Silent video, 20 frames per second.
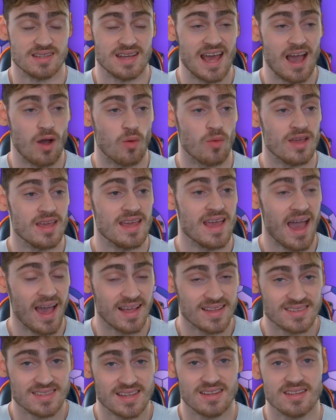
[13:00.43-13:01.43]
Now, he
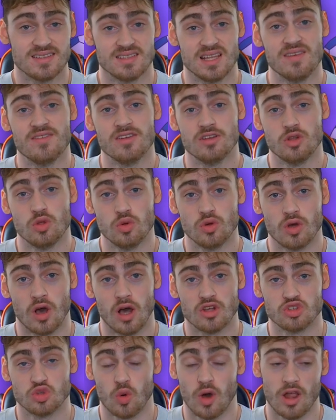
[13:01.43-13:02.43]
has said he's leaving
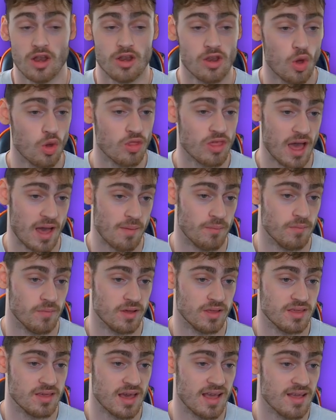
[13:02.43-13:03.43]
Newcastle. I know that,
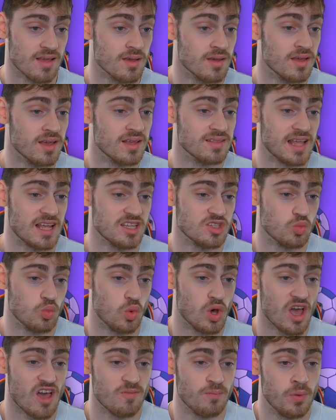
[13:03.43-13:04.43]
okay? That's
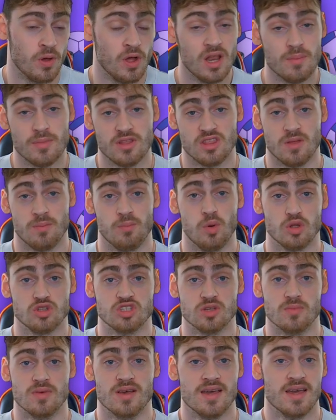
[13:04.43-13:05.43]
why I've put him at the
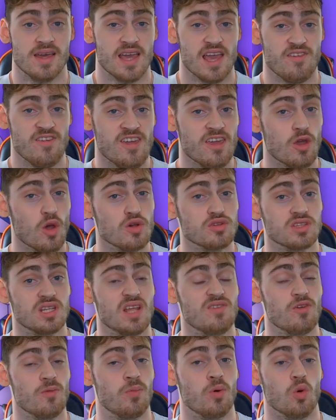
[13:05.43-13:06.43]
bottom. If he goes to
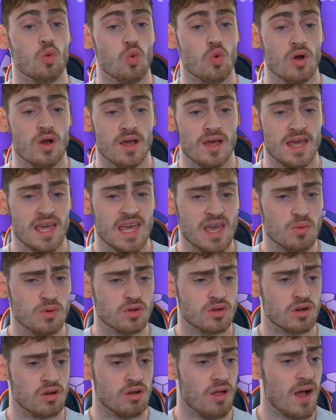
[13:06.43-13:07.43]
Liverpool, he
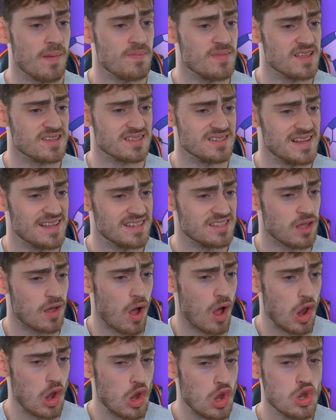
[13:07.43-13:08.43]
would climb this list
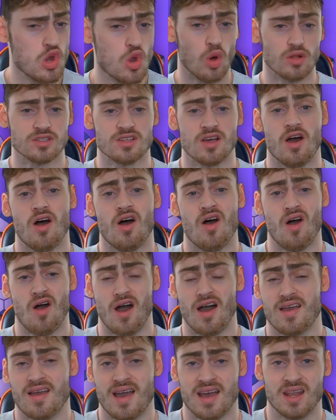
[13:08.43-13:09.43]
a lot
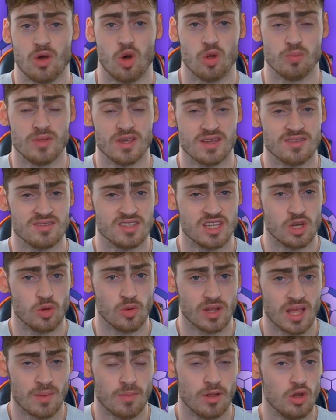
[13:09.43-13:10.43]
higher and I would be
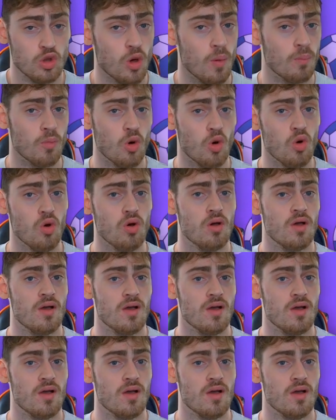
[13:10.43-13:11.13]
considering him a lot more.